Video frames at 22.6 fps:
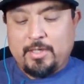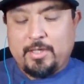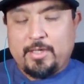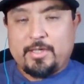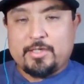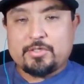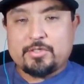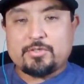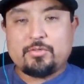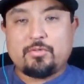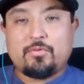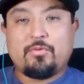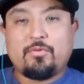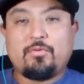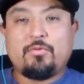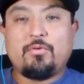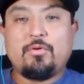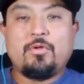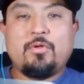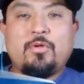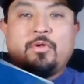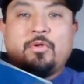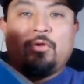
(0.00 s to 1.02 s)
And so,
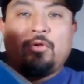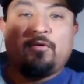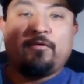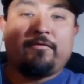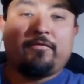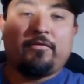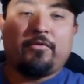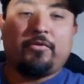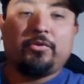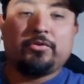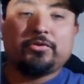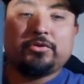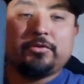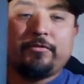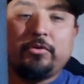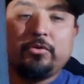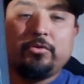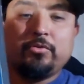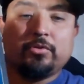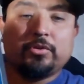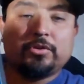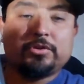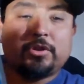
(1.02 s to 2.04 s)
for those of you
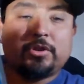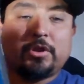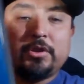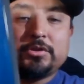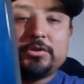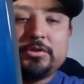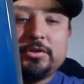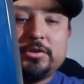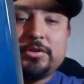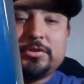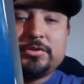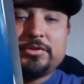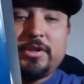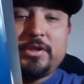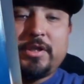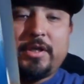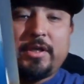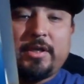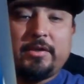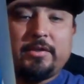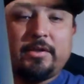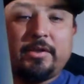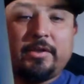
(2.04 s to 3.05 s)
who are starting to
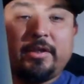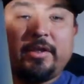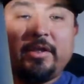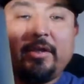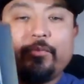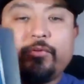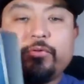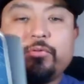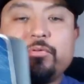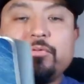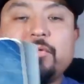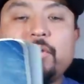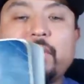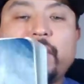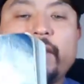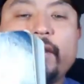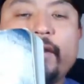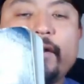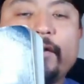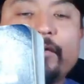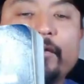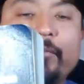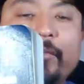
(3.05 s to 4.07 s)
understand the Hebrew
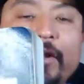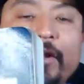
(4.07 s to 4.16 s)
and the